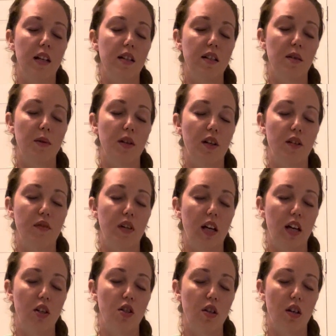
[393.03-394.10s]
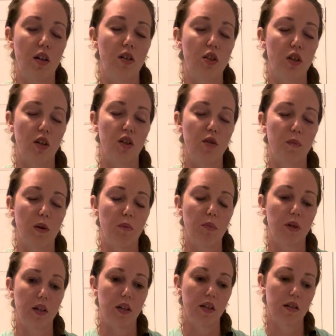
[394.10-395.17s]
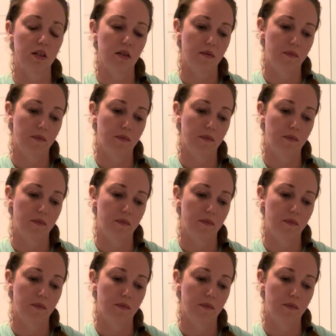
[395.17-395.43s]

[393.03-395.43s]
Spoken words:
some clarification on Judgment, please?